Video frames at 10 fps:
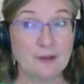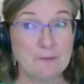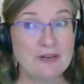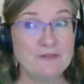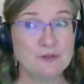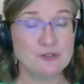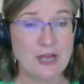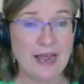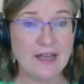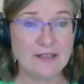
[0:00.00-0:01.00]
But if your
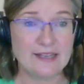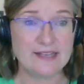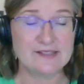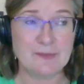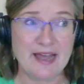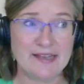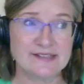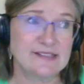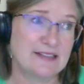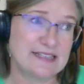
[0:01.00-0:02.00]
child is
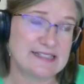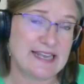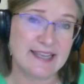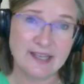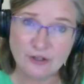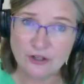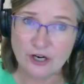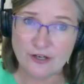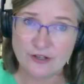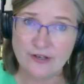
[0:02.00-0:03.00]
past, let's say,
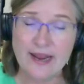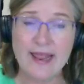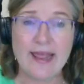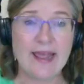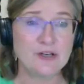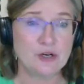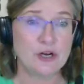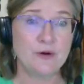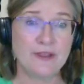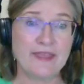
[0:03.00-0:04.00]
kindergarten, and you're
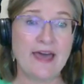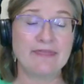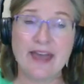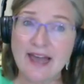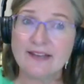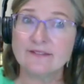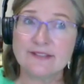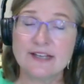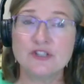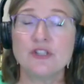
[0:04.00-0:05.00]
hearing
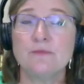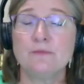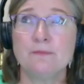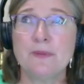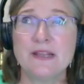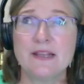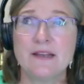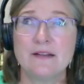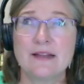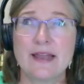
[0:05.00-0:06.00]
that should
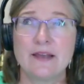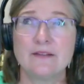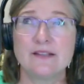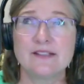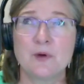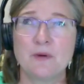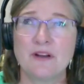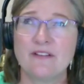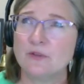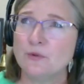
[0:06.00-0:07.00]
be like this
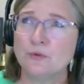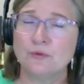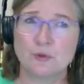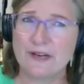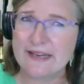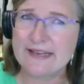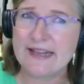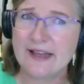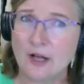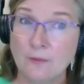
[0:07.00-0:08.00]
moment of, ooh, do I need to
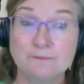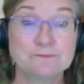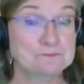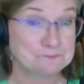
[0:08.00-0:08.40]
get help?